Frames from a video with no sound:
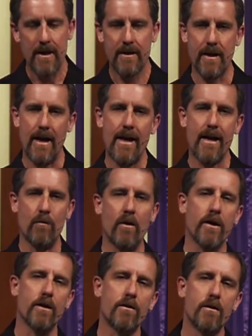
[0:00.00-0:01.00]
Tonight, I
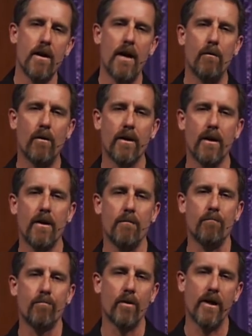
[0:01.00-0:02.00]
want to
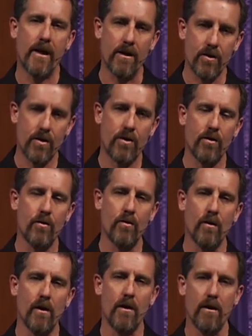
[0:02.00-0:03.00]
bring us
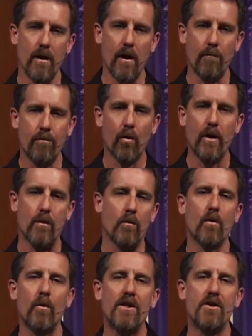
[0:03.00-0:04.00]
to a point
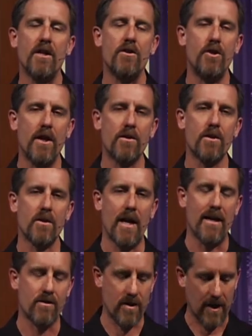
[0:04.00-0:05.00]
where we see Jesus
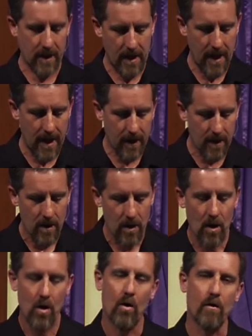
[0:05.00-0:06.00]
as the king
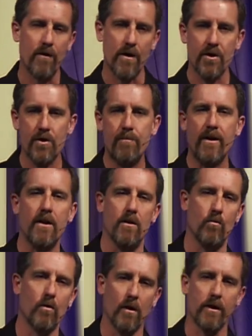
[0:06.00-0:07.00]
over the
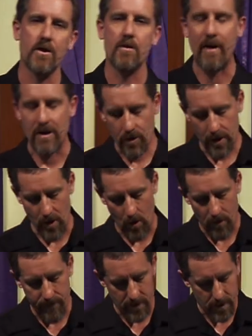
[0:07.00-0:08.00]
spirit world, especially
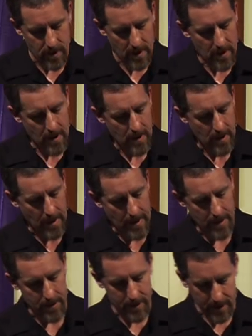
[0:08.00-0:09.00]
over
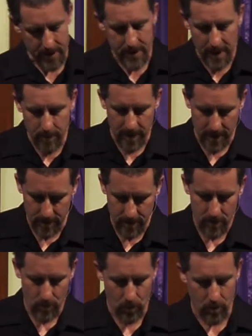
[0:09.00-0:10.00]
the
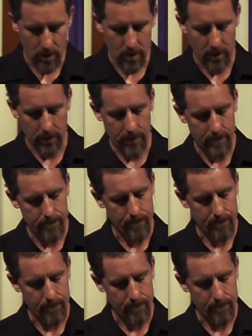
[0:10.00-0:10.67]
demon world.